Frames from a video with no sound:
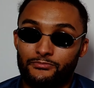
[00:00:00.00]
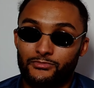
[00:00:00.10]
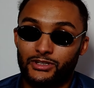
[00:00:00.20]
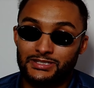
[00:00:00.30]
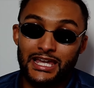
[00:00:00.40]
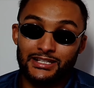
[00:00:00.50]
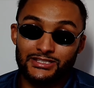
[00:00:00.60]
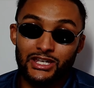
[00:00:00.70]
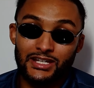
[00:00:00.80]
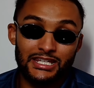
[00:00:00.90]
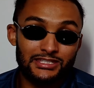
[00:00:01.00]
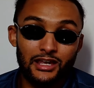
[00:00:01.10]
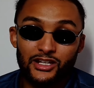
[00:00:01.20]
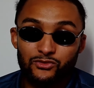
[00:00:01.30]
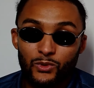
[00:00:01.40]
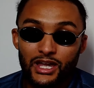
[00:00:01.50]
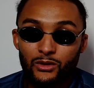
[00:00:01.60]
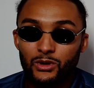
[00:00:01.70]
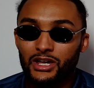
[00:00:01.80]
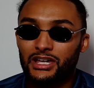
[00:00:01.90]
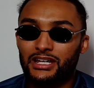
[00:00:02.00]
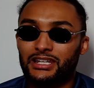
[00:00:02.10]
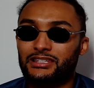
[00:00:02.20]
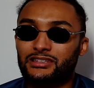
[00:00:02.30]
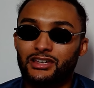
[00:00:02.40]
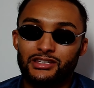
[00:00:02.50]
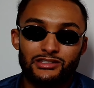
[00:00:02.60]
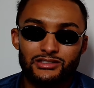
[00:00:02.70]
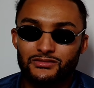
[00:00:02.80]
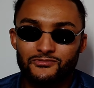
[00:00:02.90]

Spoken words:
Because Zhang certainly started off well and then started just